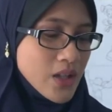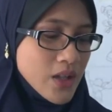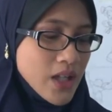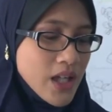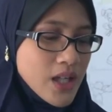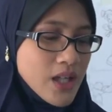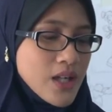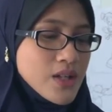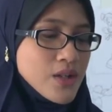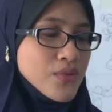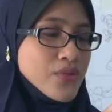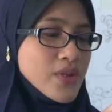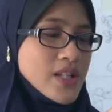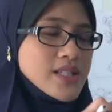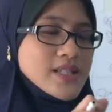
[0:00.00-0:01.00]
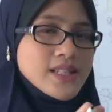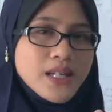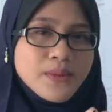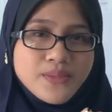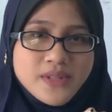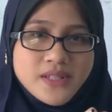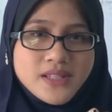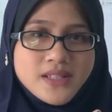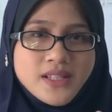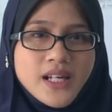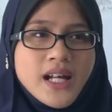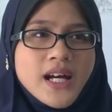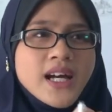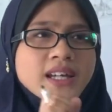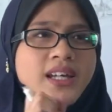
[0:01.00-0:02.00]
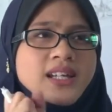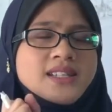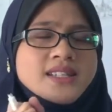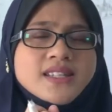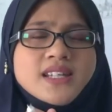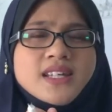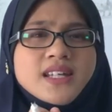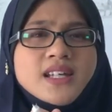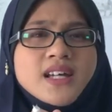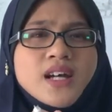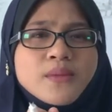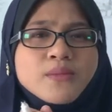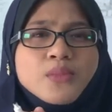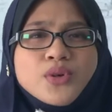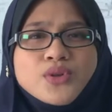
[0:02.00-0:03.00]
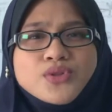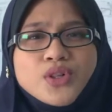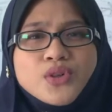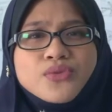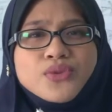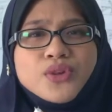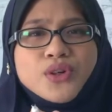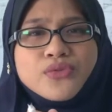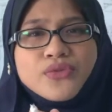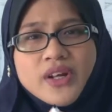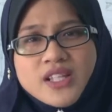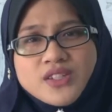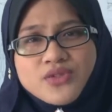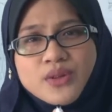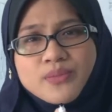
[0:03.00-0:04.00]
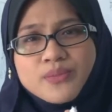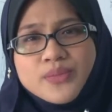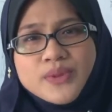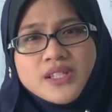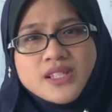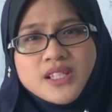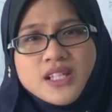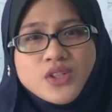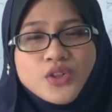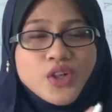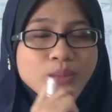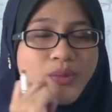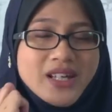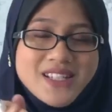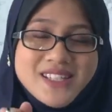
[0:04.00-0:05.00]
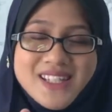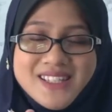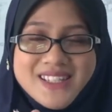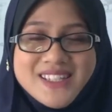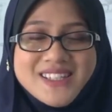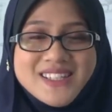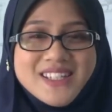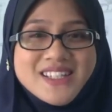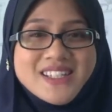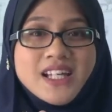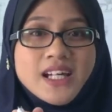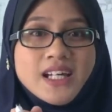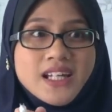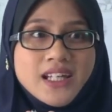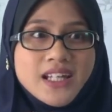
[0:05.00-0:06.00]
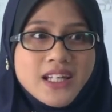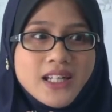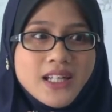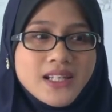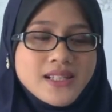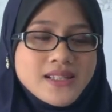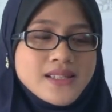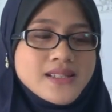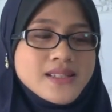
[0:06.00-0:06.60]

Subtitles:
Okay, the first tips that I can see most of your friends from P6 or your brothers and sisters is